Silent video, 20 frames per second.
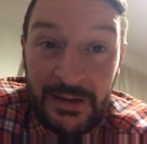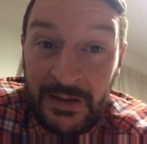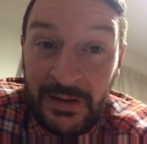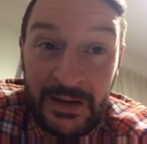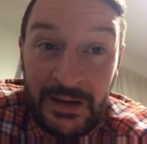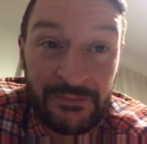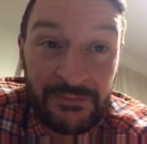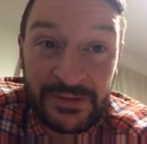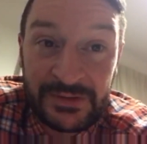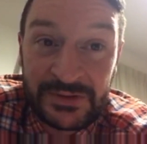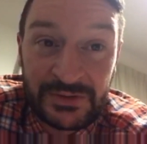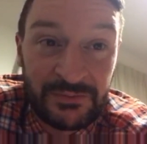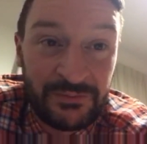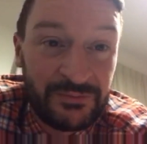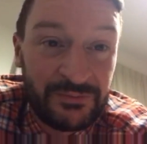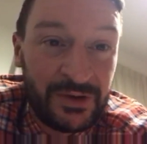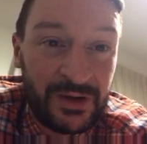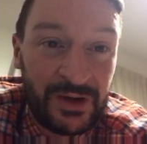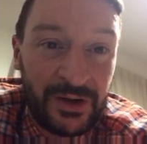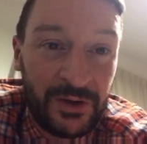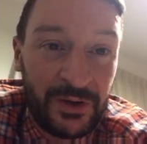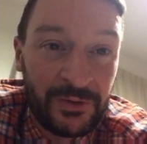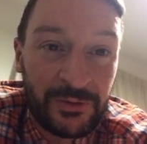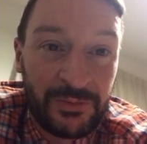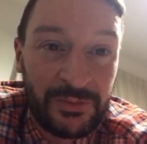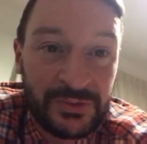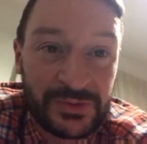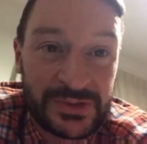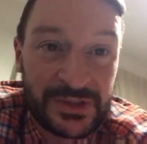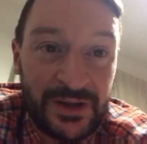I've had some right
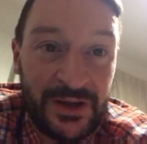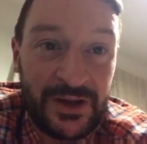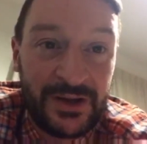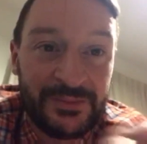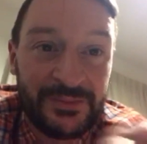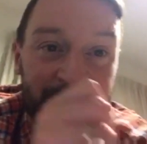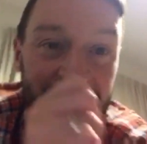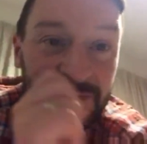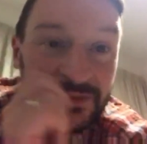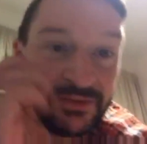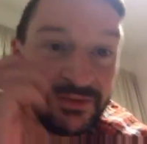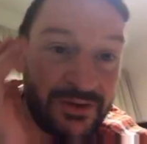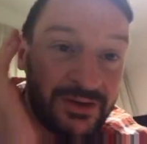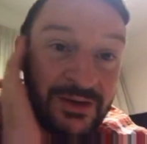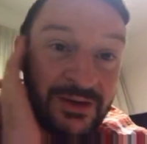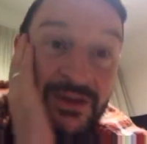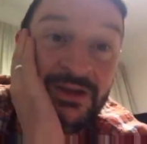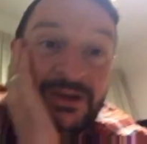horrible times with her.